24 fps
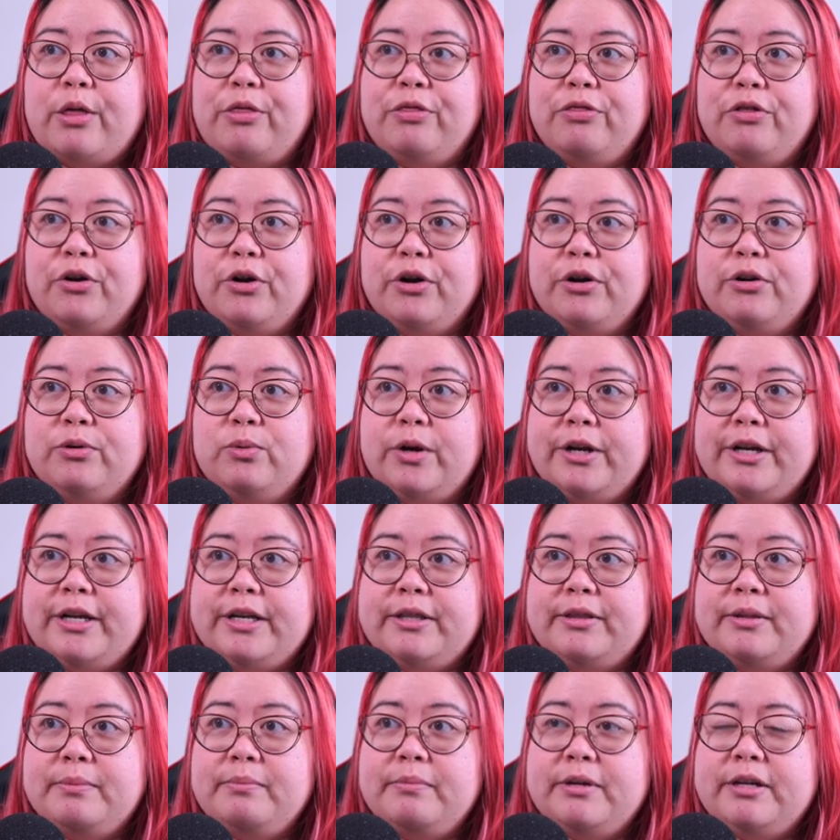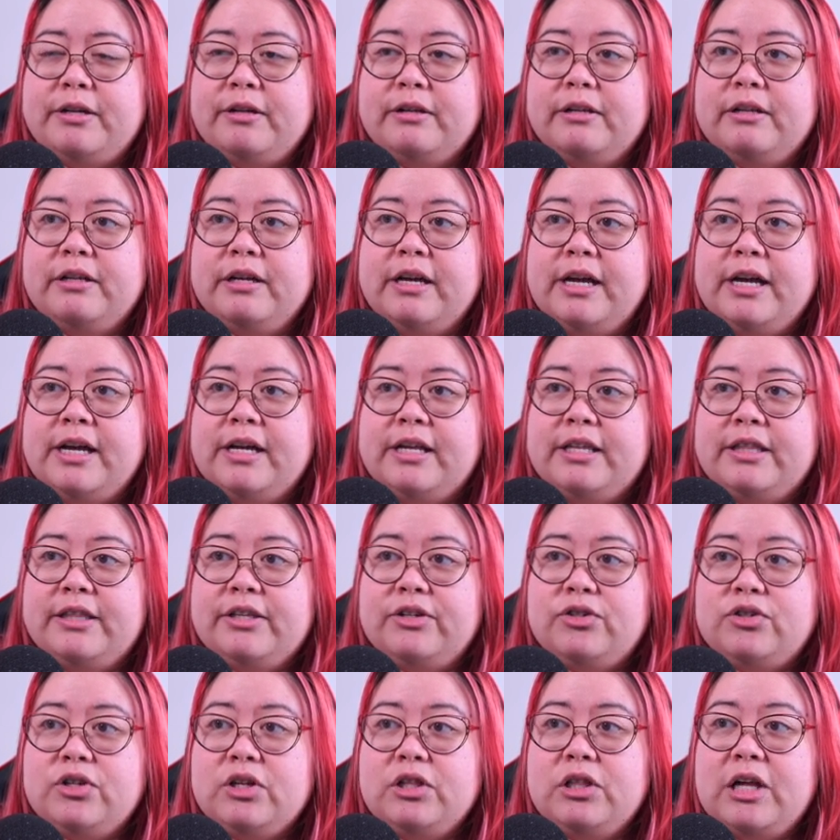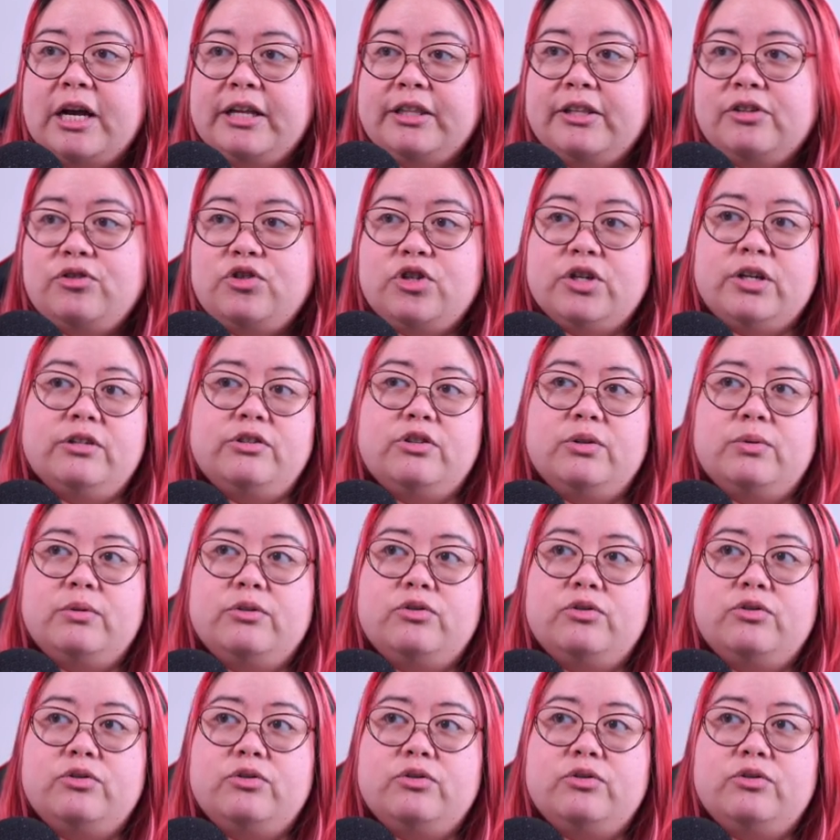a third one in the middle. There's a lot that you can do